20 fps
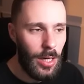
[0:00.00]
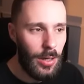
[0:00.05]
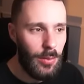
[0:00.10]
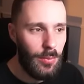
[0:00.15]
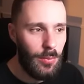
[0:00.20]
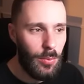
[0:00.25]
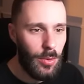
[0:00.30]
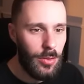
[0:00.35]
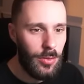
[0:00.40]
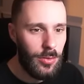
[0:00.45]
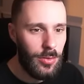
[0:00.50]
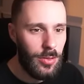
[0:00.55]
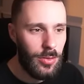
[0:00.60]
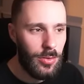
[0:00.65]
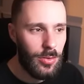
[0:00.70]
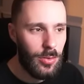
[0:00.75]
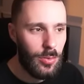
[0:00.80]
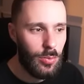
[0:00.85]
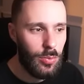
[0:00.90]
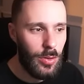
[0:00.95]
Uh, what is the
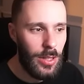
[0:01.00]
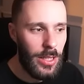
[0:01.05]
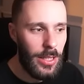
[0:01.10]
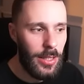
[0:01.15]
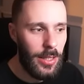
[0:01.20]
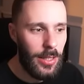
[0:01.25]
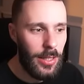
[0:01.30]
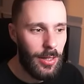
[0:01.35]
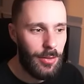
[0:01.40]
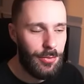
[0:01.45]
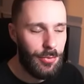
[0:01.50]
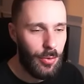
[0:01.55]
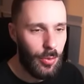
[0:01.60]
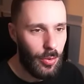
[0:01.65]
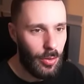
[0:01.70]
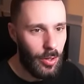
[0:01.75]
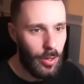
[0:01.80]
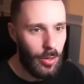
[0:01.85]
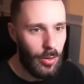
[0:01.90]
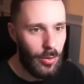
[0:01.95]
Serena here
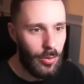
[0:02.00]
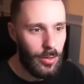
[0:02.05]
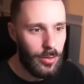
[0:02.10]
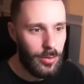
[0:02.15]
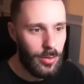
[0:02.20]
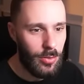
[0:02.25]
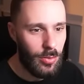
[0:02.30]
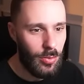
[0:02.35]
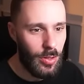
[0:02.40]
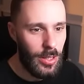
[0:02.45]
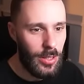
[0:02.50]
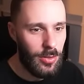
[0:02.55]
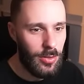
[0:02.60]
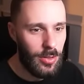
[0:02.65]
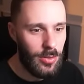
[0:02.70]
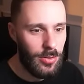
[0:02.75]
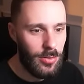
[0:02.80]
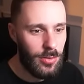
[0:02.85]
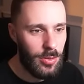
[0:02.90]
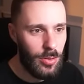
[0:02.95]
for, though? Is the Serena
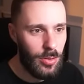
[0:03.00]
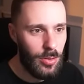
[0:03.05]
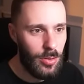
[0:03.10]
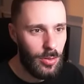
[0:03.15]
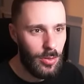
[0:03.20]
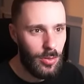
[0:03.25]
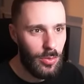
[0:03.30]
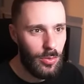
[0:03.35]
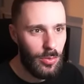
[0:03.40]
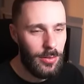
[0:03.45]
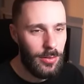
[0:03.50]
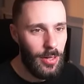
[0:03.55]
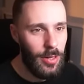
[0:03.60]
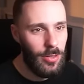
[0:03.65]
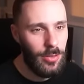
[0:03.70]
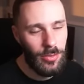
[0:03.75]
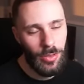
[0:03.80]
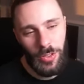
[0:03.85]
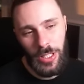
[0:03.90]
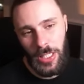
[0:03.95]
just to... Is there
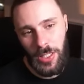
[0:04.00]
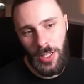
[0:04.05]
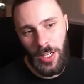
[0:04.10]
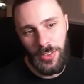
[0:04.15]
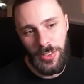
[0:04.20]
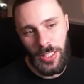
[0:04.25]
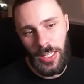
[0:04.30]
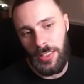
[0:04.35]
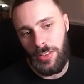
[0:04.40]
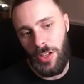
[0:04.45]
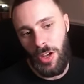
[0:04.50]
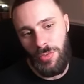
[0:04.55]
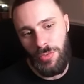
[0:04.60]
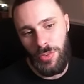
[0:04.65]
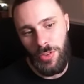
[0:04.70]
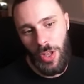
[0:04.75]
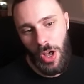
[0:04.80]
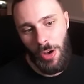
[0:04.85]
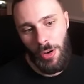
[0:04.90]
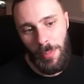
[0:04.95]
a Serena card card that I
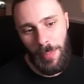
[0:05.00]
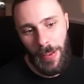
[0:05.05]
don't know